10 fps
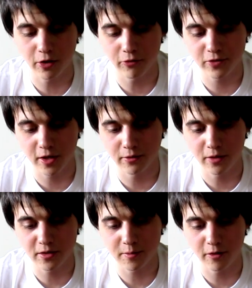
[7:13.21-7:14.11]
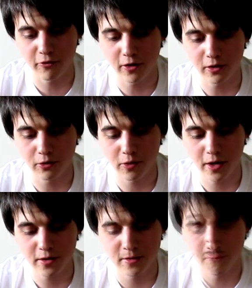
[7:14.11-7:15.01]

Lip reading: out of 10. That's my final grade.